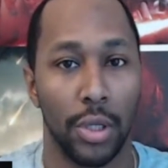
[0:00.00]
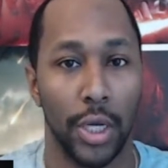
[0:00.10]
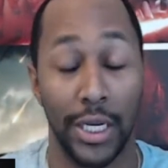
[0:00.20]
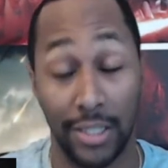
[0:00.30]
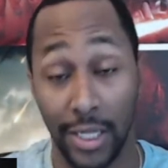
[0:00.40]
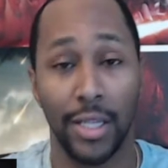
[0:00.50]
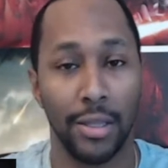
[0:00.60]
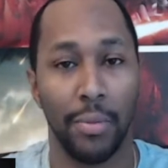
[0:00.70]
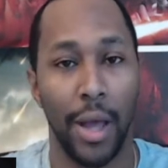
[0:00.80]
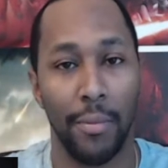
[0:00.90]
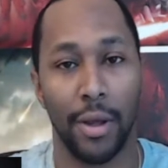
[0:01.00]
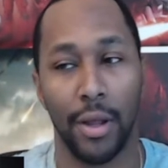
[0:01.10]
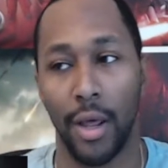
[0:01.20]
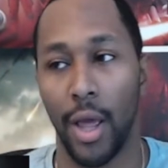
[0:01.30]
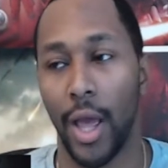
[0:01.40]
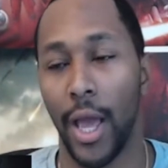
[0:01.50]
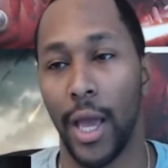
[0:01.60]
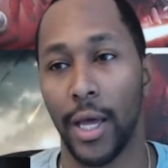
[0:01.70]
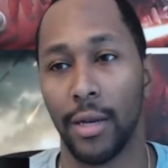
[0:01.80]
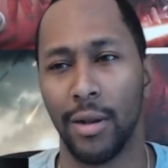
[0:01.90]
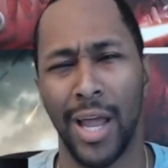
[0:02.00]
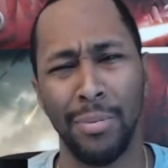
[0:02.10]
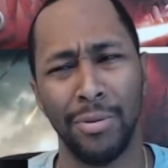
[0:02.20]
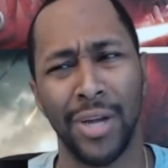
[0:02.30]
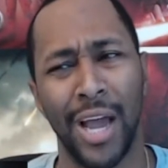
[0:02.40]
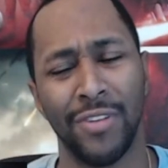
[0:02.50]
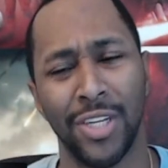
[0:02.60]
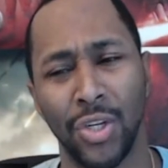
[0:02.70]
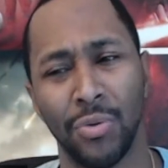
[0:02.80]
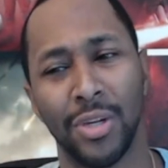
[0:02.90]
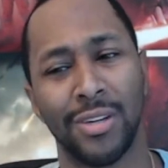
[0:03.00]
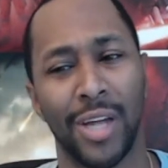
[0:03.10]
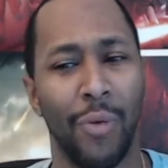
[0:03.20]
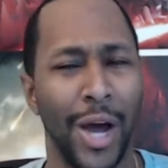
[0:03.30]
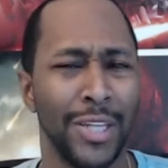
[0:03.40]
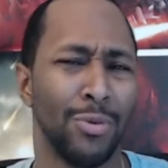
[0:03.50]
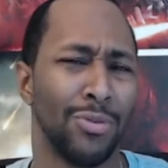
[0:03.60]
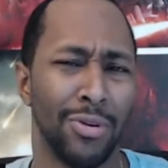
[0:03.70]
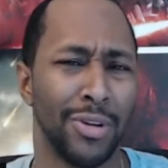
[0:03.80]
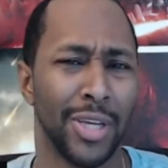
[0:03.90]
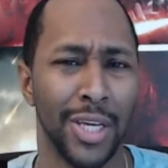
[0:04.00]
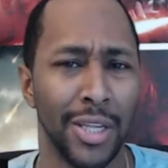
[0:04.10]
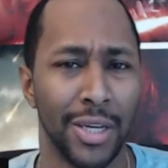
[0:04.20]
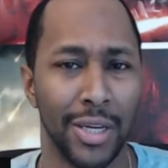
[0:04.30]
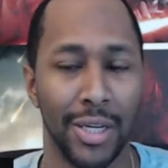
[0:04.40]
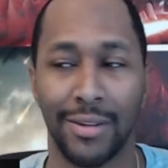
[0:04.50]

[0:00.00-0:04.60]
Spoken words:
And he says that to Batman. And a lot of people can have an issue with it because, like, why is he resorting to killing again?